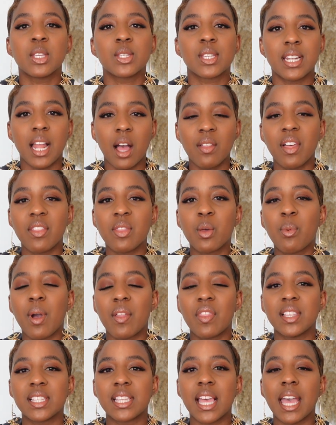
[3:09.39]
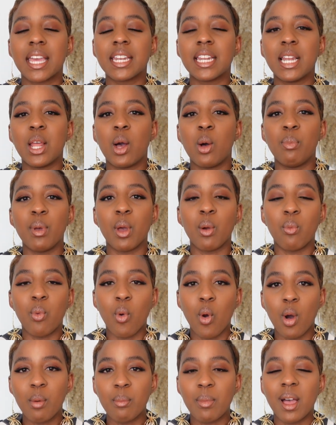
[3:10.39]
So now that the weather's getting a little bit
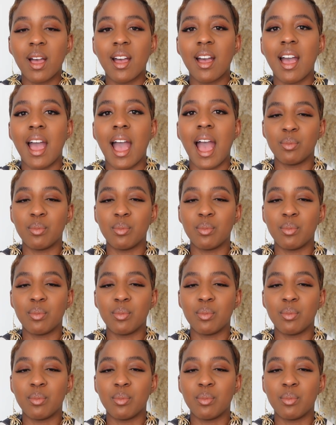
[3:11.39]
warmer,